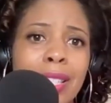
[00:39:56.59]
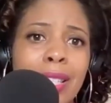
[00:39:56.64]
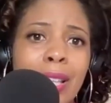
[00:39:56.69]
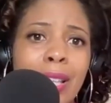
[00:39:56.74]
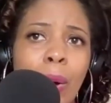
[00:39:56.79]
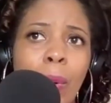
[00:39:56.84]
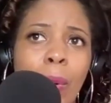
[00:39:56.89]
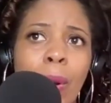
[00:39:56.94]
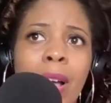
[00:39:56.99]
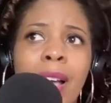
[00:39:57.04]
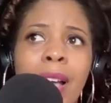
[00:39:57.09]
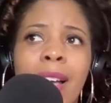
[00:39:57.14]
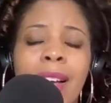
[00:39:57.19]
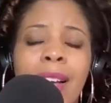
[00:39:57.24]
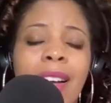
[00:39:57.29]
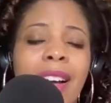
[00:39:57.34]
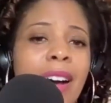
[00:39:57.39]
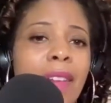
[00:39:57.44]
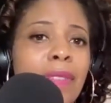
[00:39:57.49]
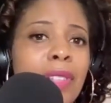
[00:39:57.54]
So
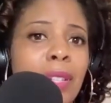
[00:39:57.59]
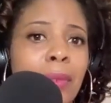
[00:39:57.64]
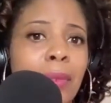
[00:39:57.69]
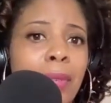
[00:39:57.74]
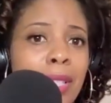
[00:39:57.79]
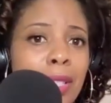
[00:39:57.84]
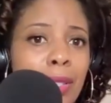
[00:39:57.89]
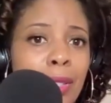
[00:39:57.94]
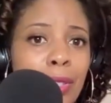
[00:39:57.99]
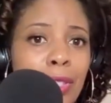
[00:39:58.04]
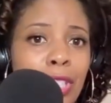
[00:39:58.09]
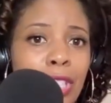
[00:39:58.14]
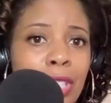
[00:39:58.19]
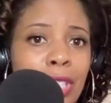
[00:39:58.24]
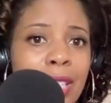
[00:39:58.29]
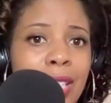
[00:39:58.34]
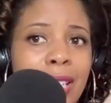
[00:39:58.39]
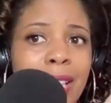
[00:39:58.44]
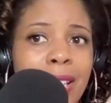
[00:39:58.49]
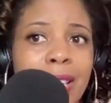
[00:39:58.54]
conflict
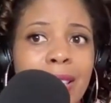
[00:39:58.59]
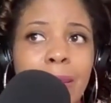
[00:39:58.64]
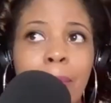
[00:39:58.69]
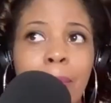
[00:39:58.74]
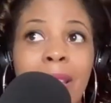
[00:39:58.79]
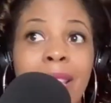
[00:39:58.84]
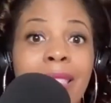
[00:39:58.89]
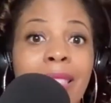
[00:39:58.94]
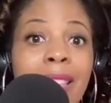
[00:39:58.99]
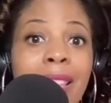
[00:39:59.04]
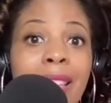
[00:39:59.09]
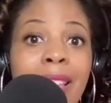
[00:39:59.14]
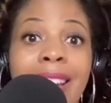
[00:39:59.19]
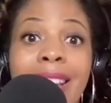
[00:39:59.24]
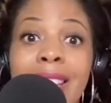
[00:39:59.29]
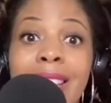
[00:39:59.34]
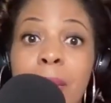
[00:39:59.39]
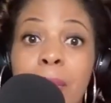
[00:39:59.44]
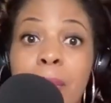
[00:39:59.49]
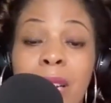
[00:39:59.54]
resolution is a big thing.
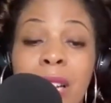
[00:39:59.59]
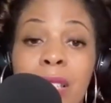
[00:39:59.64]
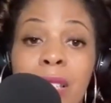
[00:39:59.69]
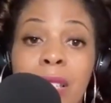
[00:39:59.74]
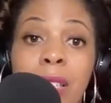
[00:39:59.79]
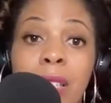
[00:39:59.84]
And that's something I